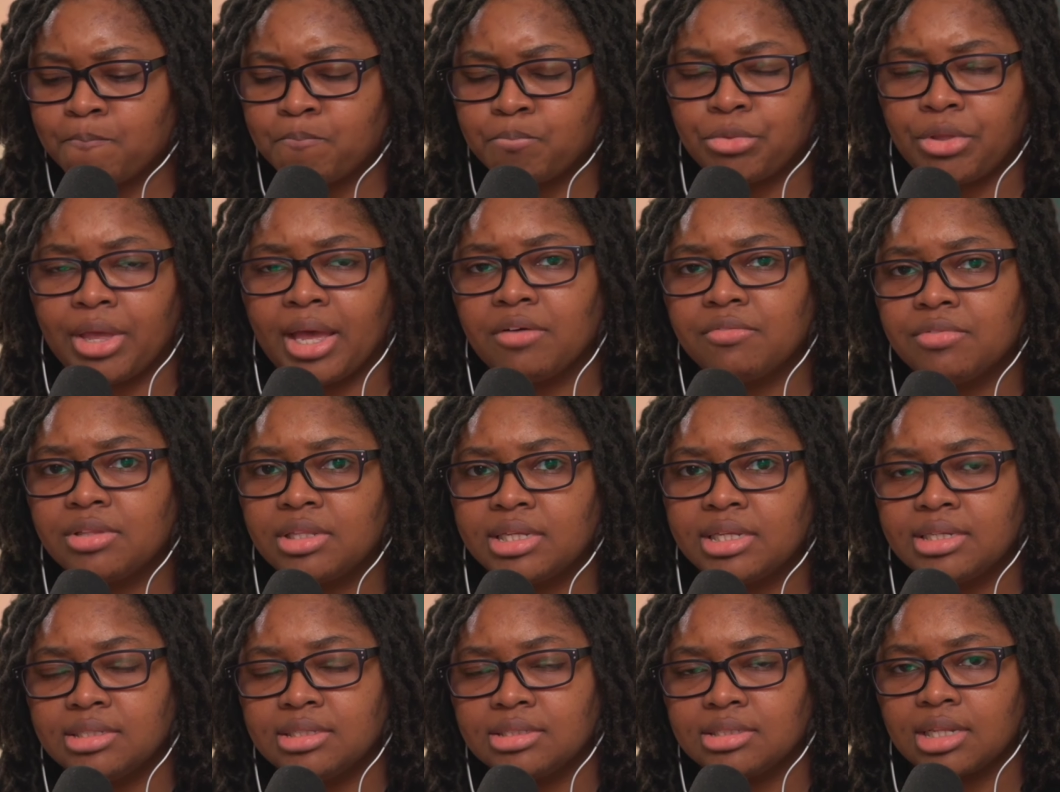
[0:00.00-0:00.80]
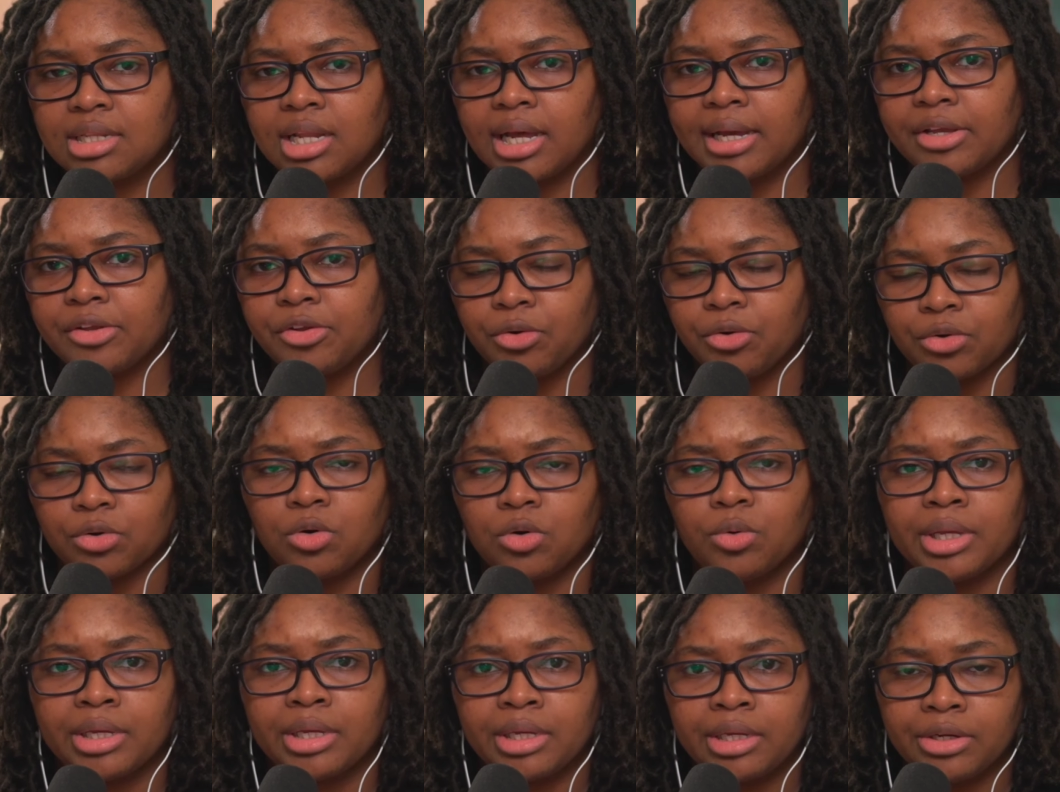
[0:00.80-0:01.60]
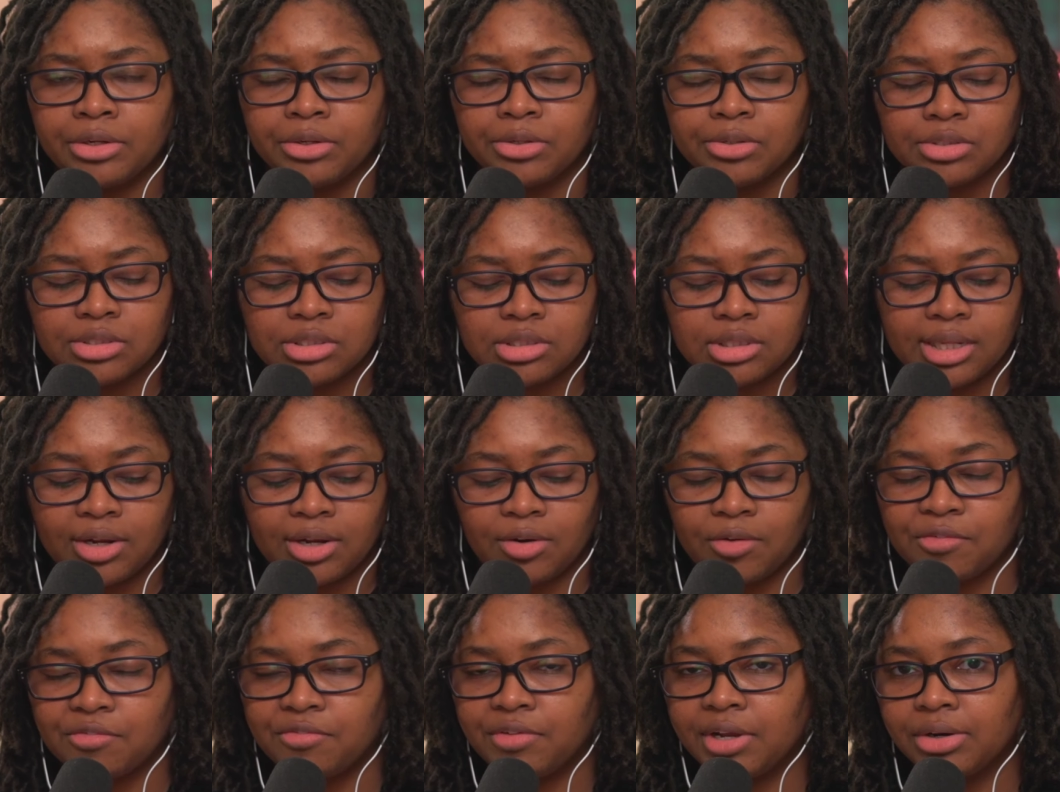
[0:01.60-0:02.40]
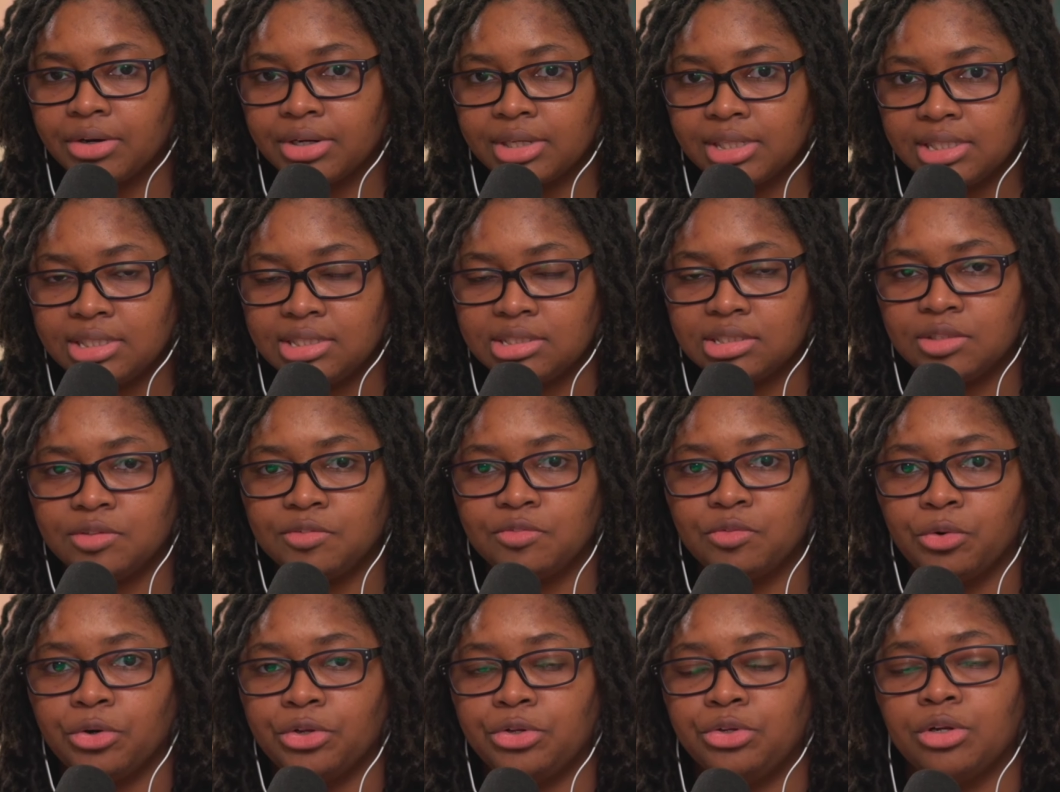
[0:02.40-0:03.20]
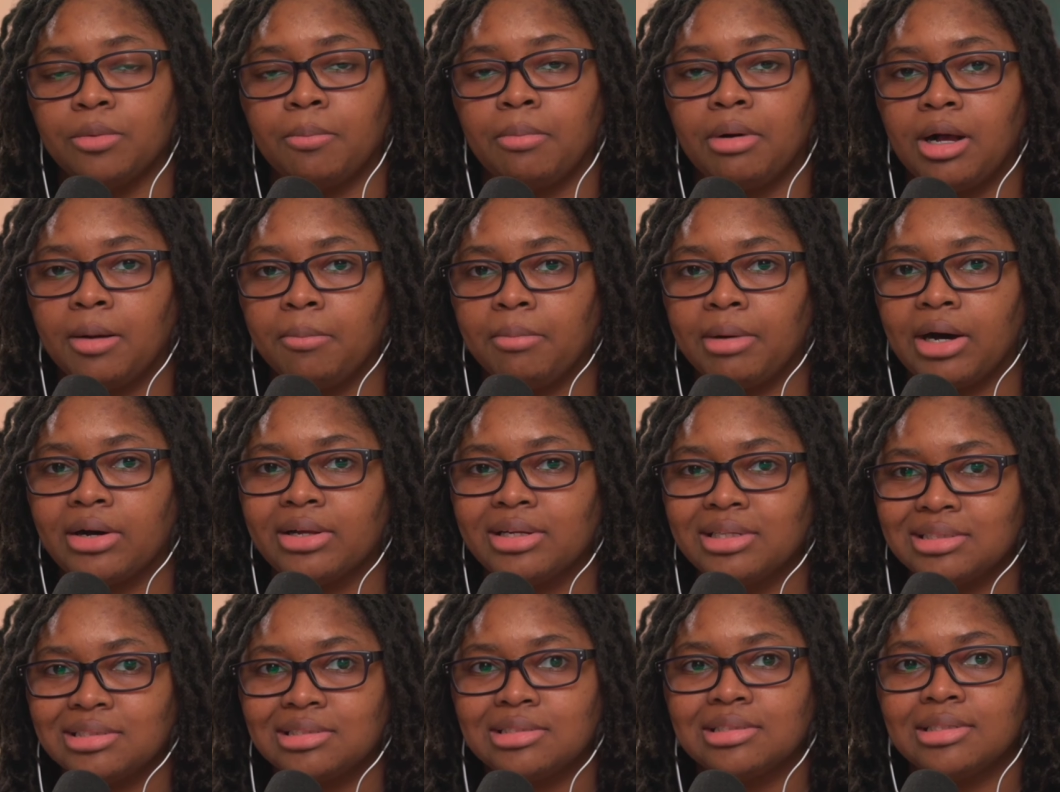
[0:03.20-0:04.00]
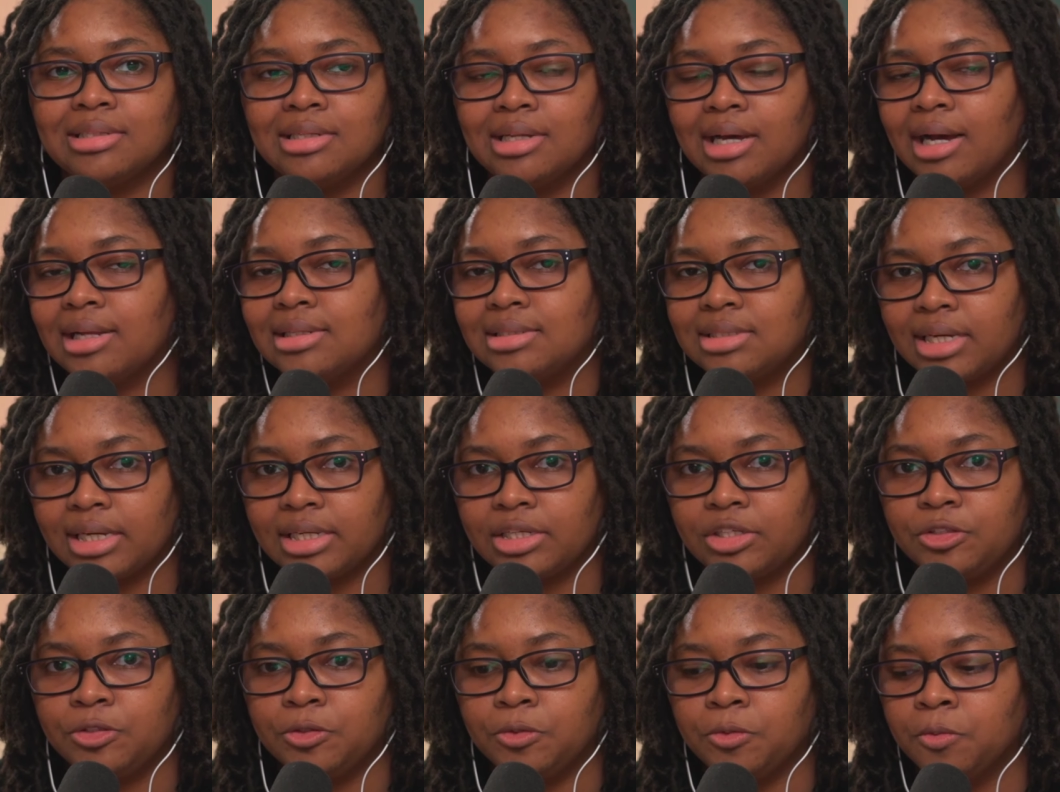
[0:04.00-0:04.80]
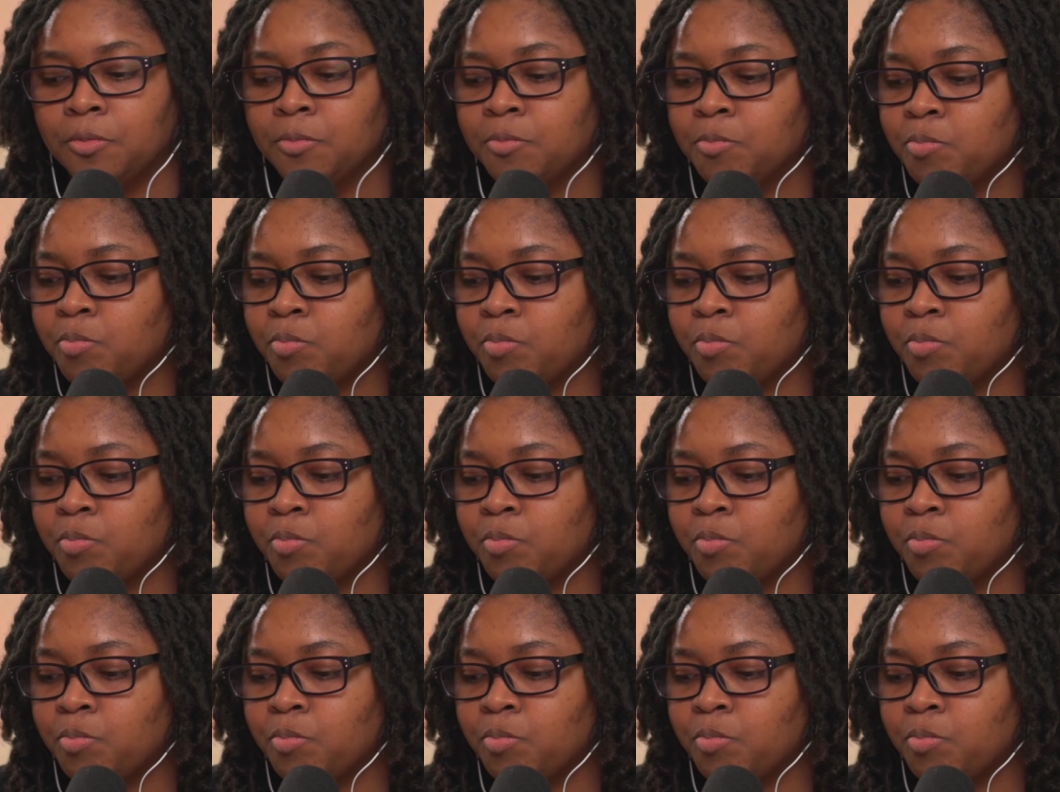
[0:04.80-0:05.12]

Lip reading: You have things like your quick hitters that are very easy for you to pump out. It should not take you